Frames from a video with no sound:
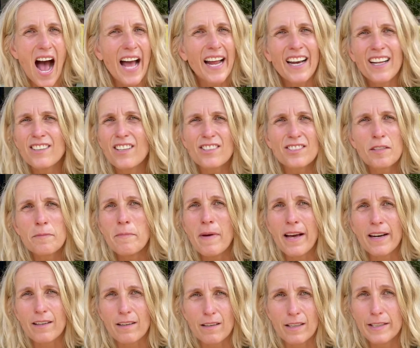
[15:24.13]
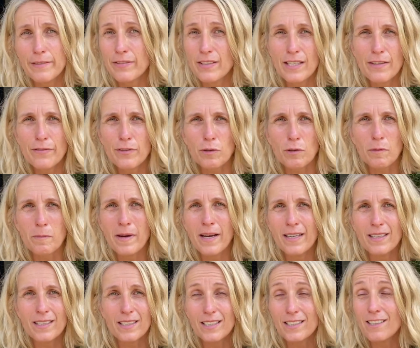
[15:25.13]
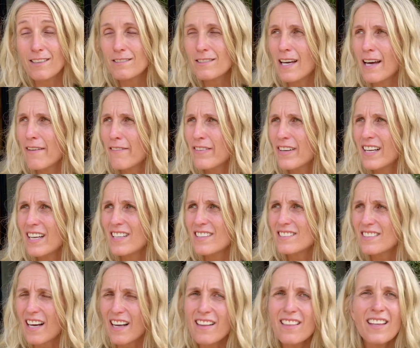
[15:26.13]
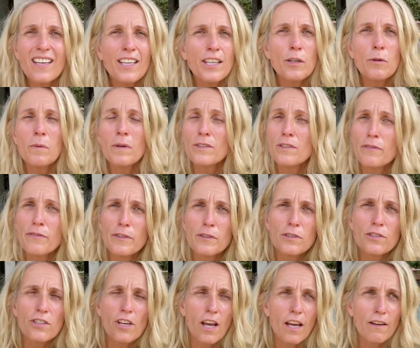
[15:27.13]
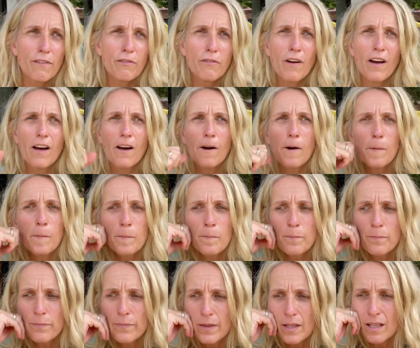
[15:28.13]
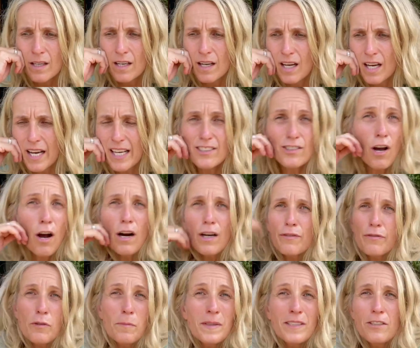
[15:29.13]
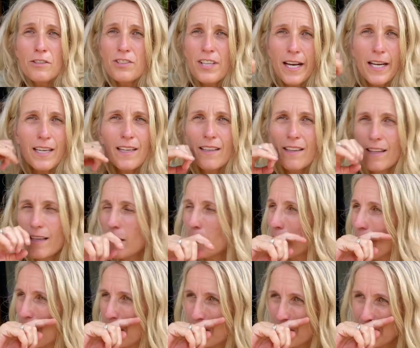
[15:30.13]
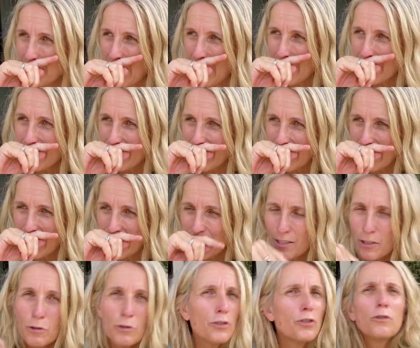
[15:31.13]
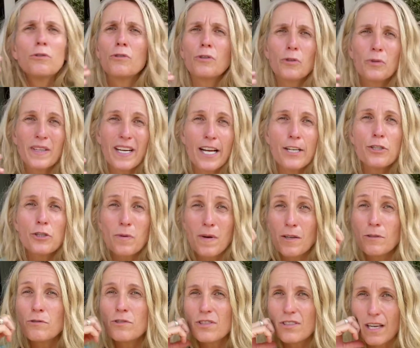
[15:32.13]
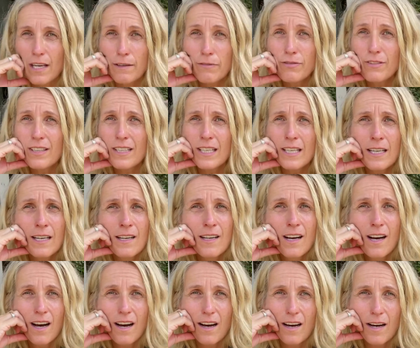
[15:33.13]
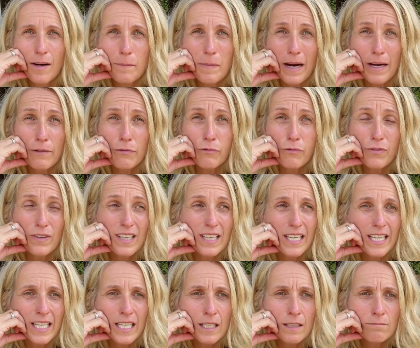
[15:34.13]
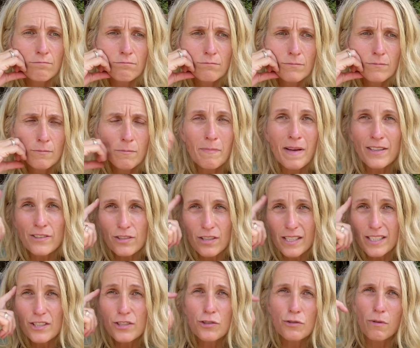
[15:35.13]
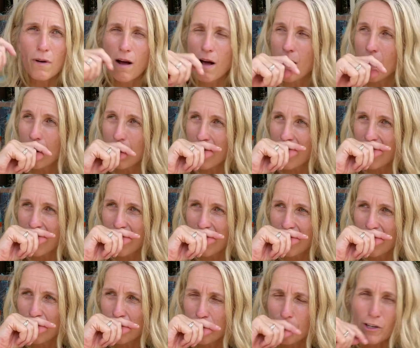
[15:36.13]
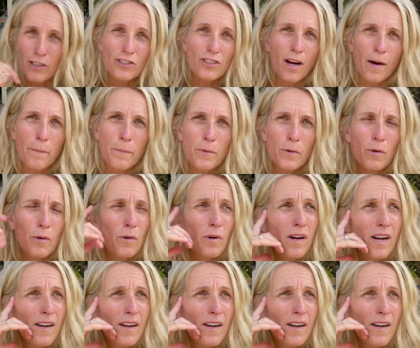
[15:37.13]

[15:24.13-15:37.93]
it doesn't matter, even if you're a man and you don't have kids. I think you want to feel safe. It's hard for me to say anything about it. I think you should create your own safety by feeling mentally strong. For example,